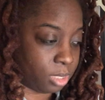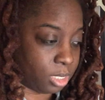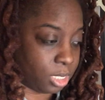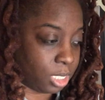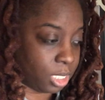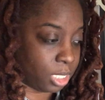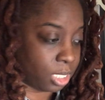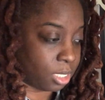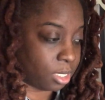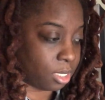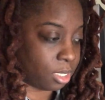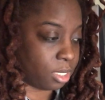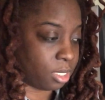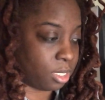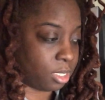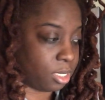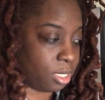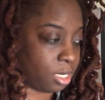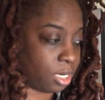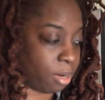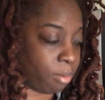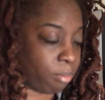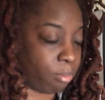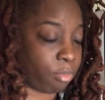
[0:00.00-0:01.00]
Yeah,
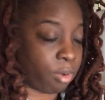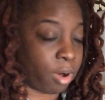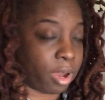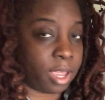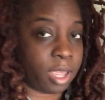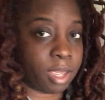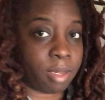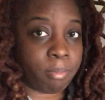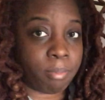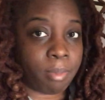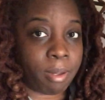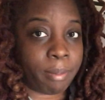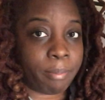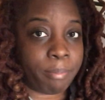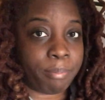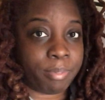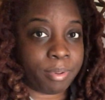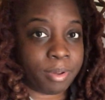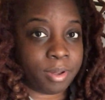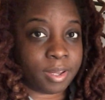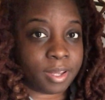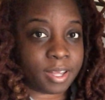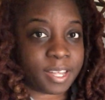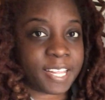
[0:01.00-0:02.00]
and I'm writing my
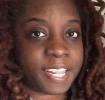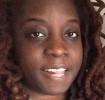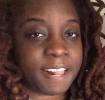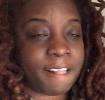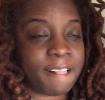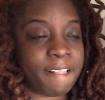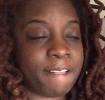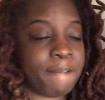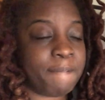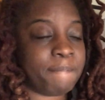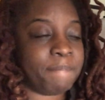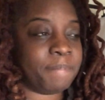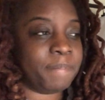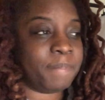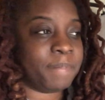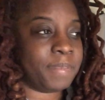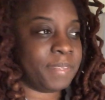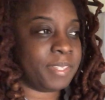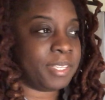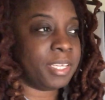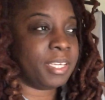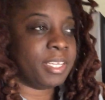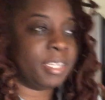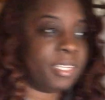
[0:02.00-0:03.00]
book.
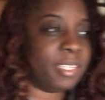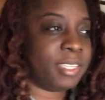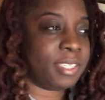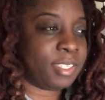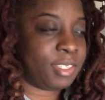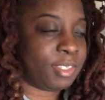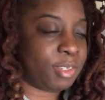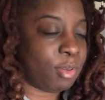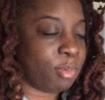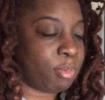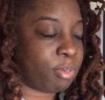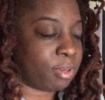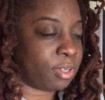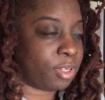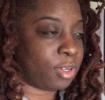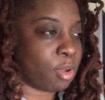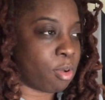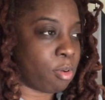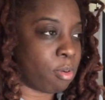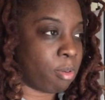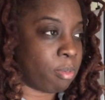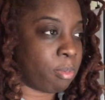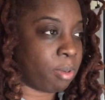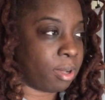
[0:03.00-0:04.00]
Super
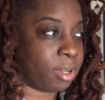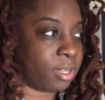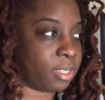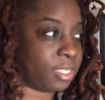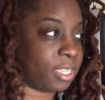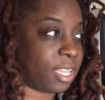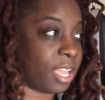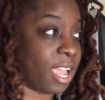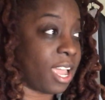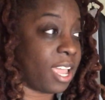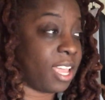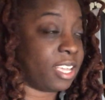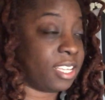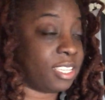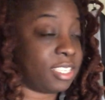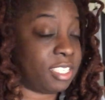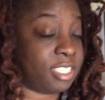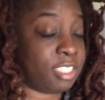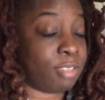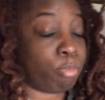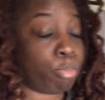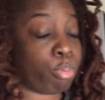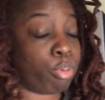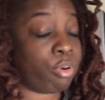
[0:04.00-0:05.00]
dope about that.
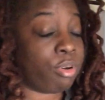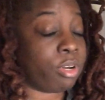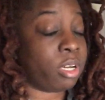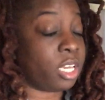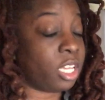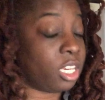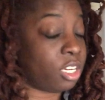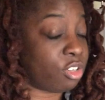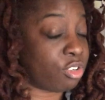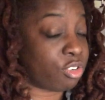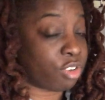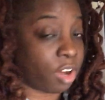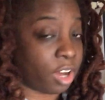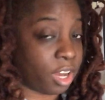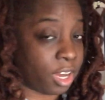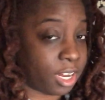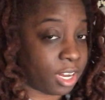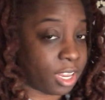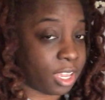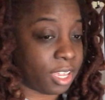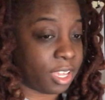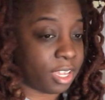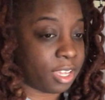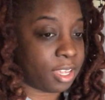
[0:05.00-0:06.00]
It's pretty
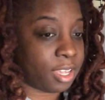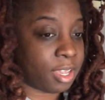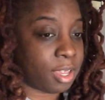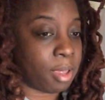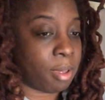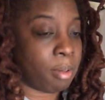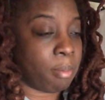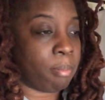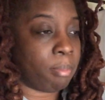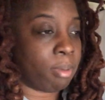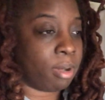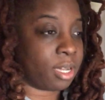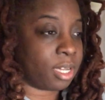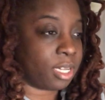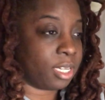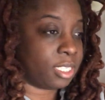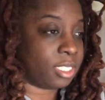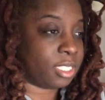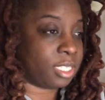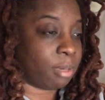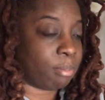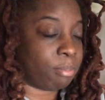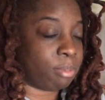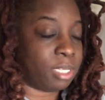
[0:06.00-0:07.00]
draining
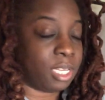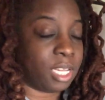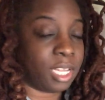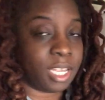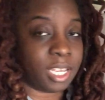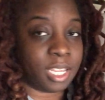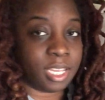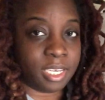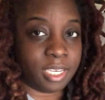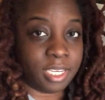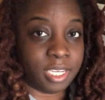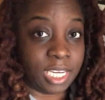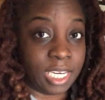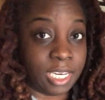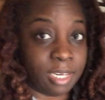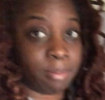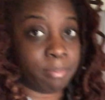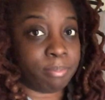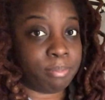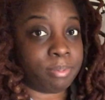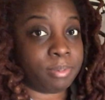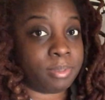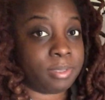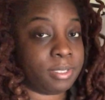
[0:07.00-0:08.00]
because I'm digging
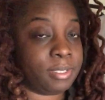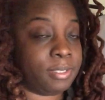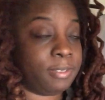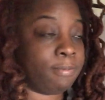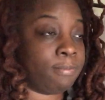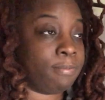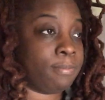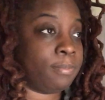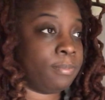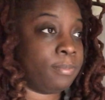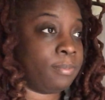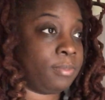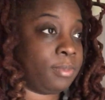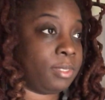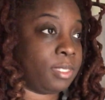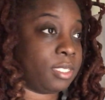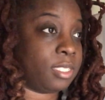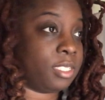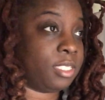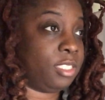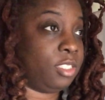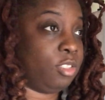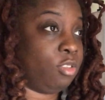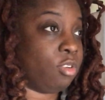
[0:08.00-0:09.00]
deep.
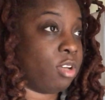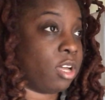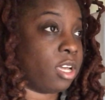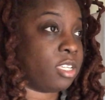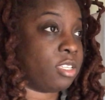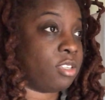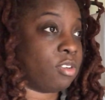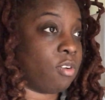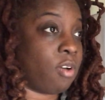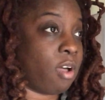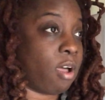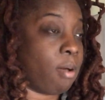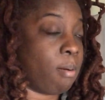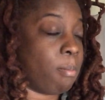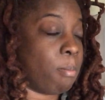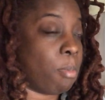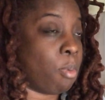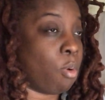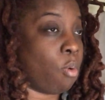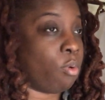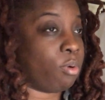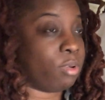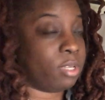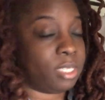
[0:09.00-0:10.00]
Because you guys know
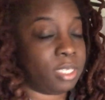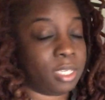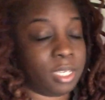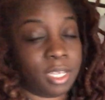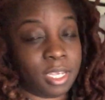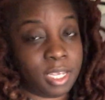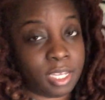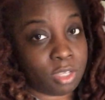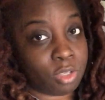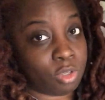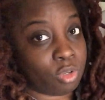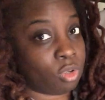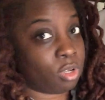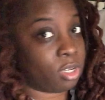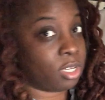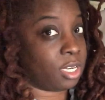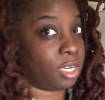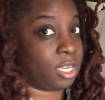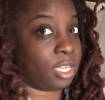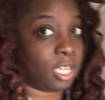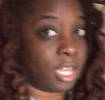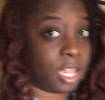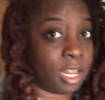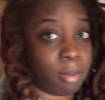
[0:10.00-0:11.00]
I'm always sitting here
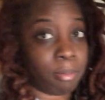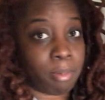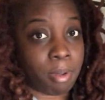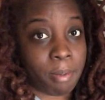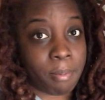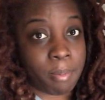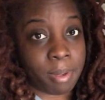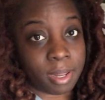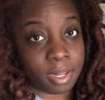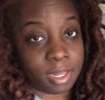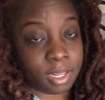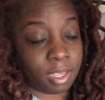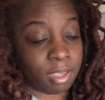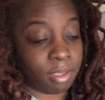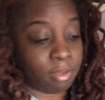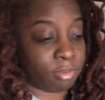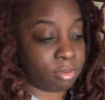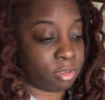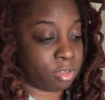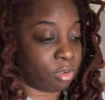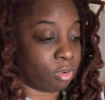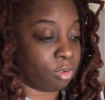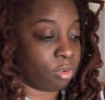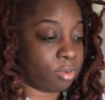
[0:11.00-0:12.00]
talking to y'all about my
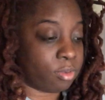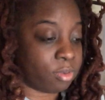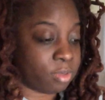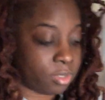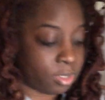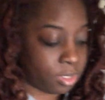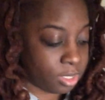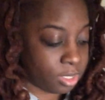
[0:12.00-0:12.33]
life, so...